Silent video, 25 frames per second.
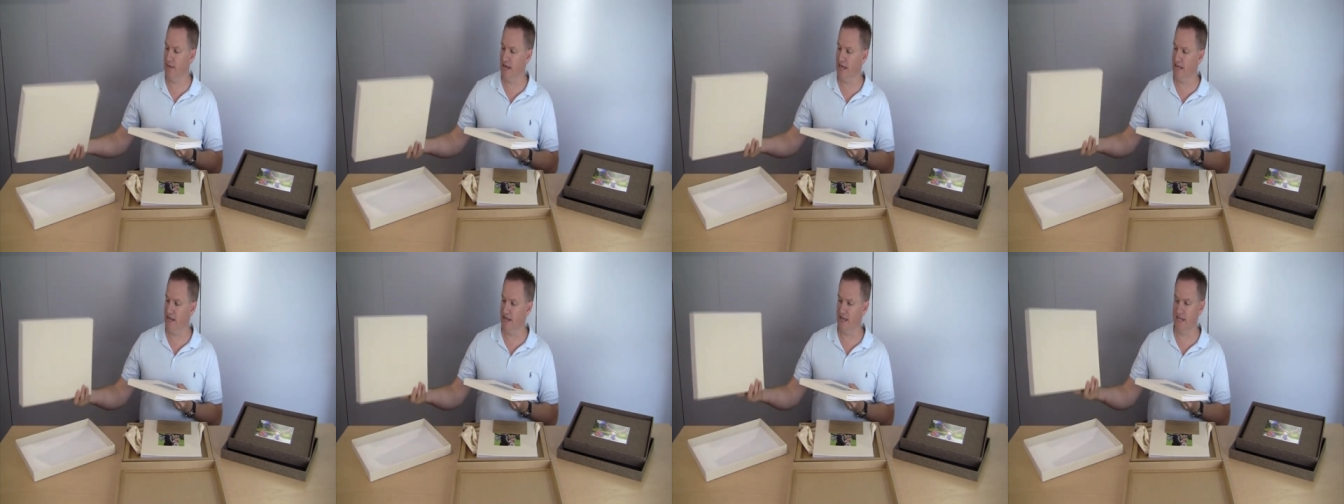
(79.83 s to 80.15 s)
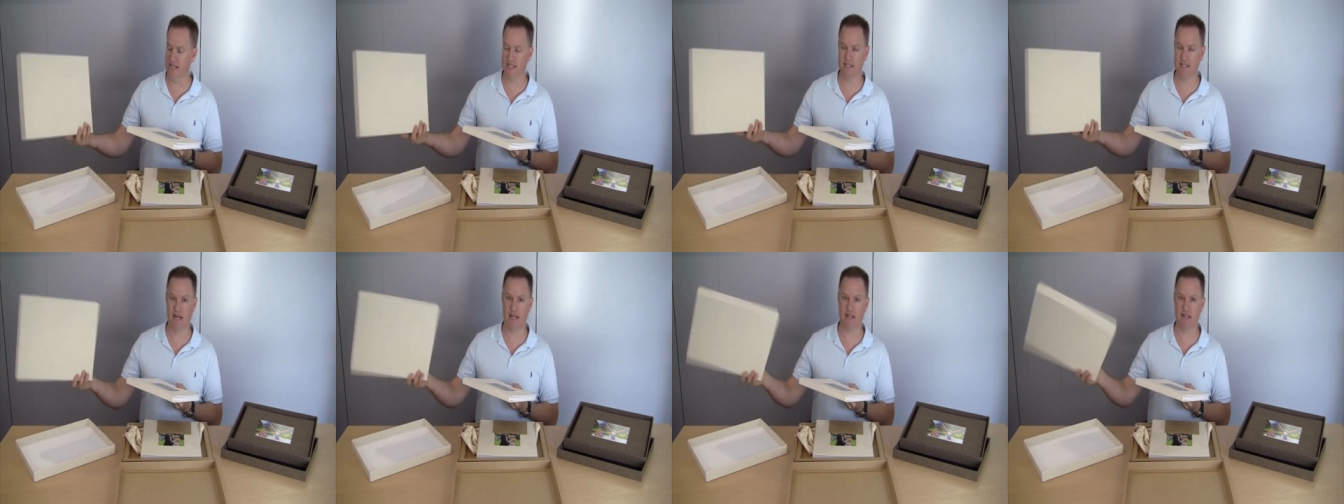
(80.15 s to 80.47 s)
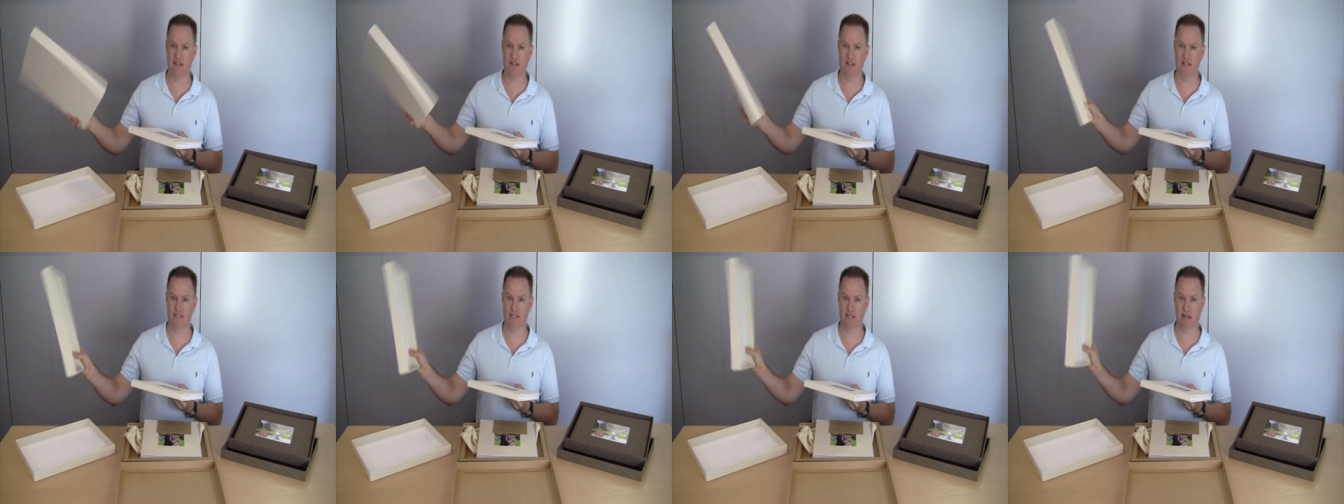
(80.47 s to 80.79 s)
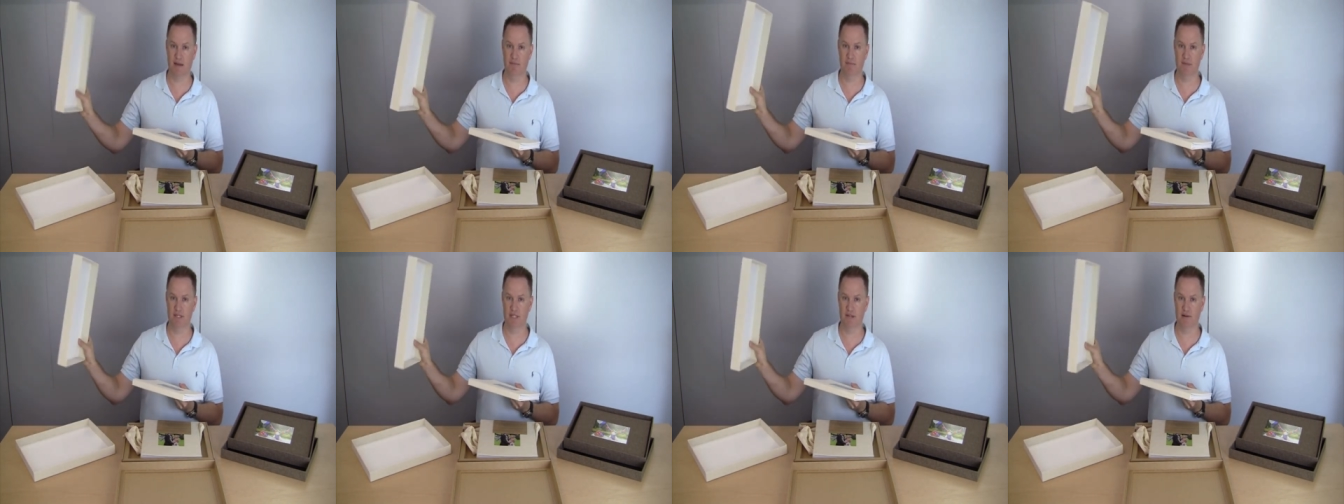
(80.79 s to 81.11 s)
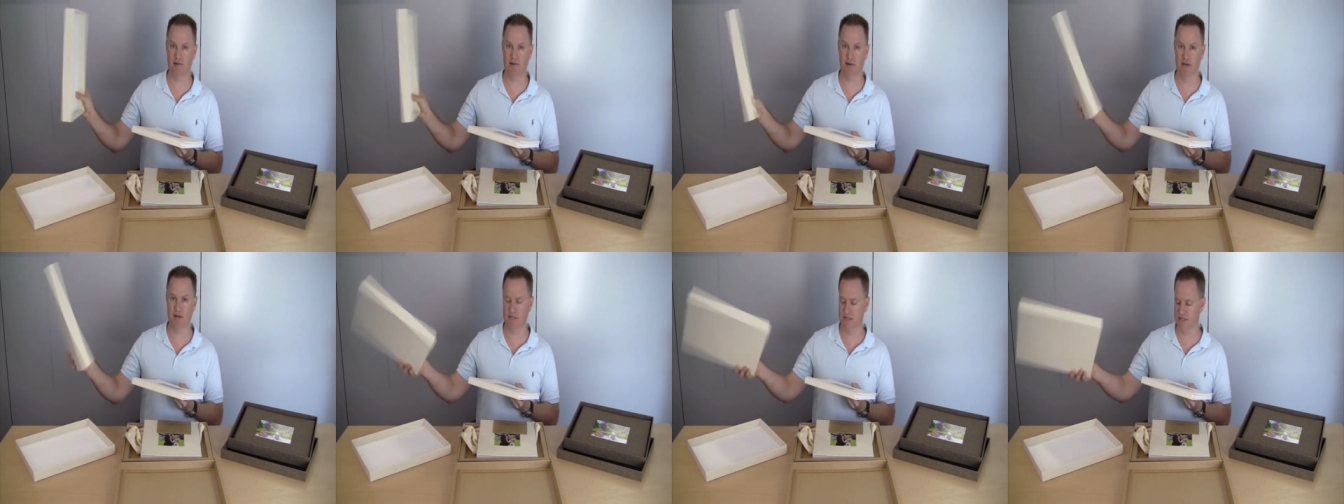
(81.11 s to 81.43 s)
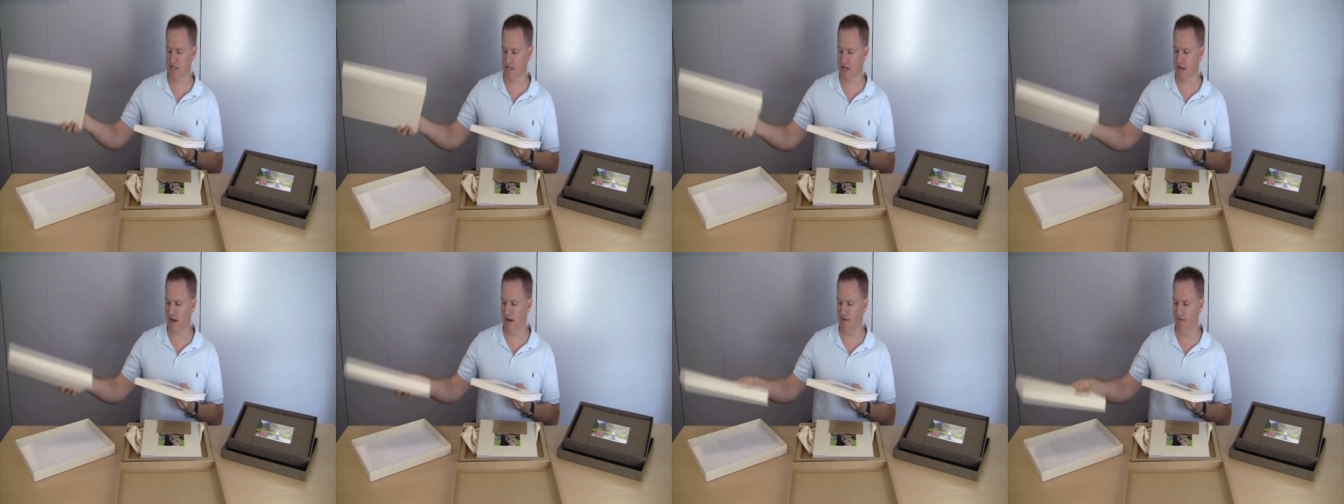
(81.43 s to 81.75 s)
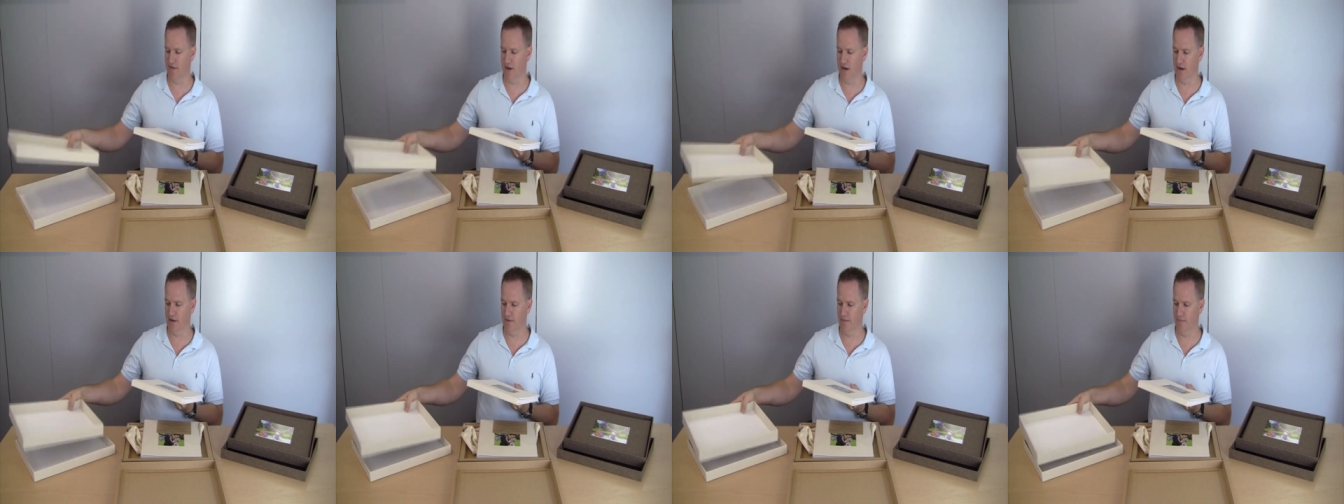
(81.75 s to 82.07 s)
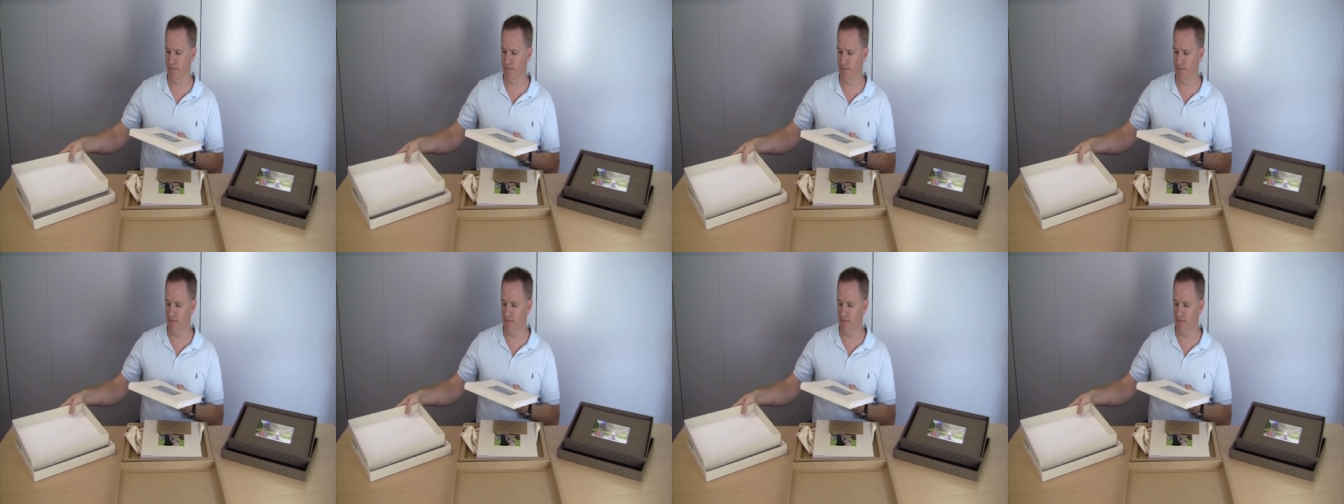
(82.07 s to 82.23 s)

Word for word: made in exactly the same material as the cover